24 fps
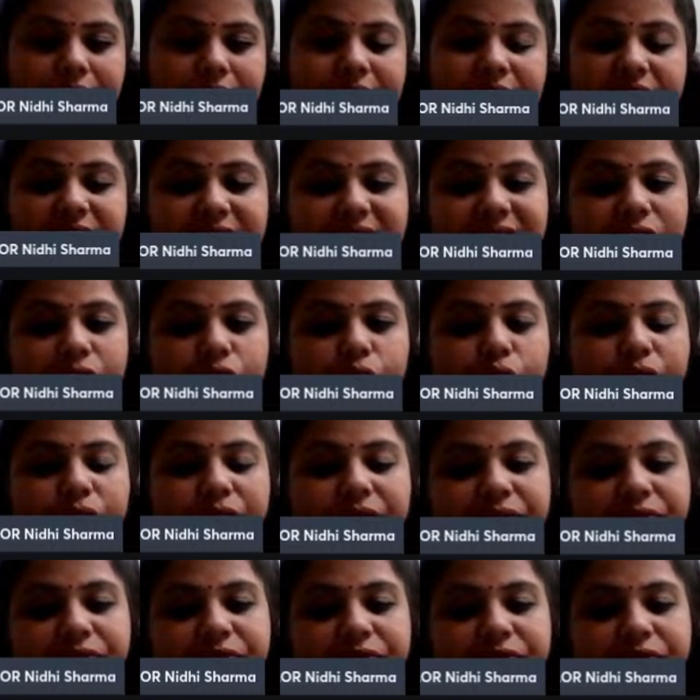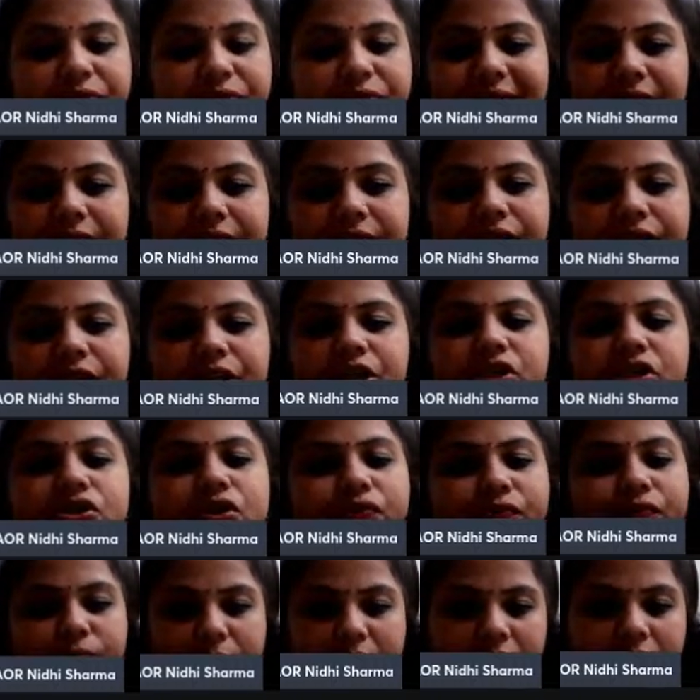These are two different categories
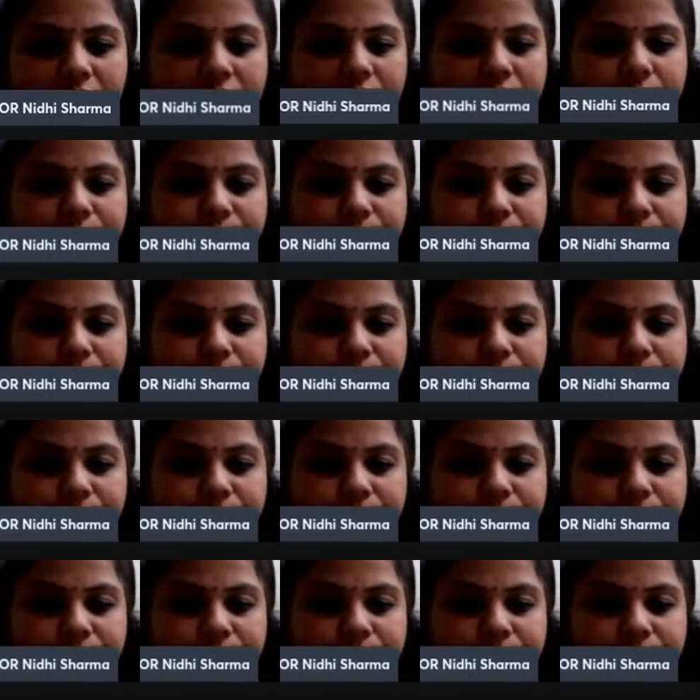of mark.